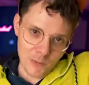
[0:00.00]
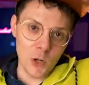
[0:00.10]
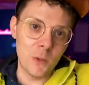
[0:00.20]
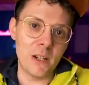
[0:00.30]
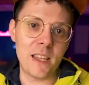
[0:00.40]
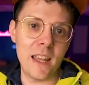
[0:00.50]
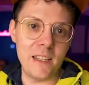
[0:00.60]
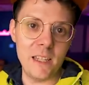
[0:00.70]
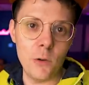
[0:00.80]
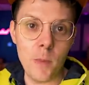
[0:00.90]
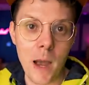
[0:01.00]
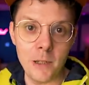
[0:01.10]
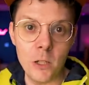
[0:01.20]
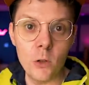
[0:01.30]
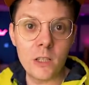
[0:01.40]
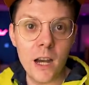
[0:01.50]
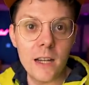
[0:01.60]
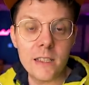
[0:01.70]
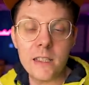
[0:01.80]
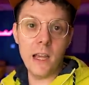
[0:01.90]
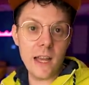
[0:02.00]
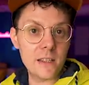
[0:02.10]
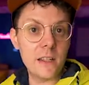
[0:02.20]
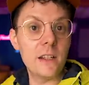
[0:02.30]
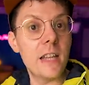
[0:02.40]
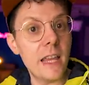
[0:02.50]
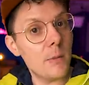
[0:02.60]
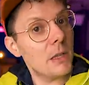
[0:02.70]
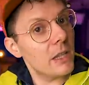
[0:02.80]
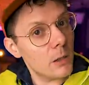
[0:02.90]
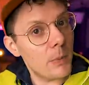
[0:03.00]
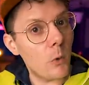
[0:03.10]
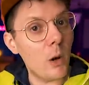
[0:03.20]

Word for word: I'm super excited to see what Bobby Duke does. You guys, is going to take him a little bit.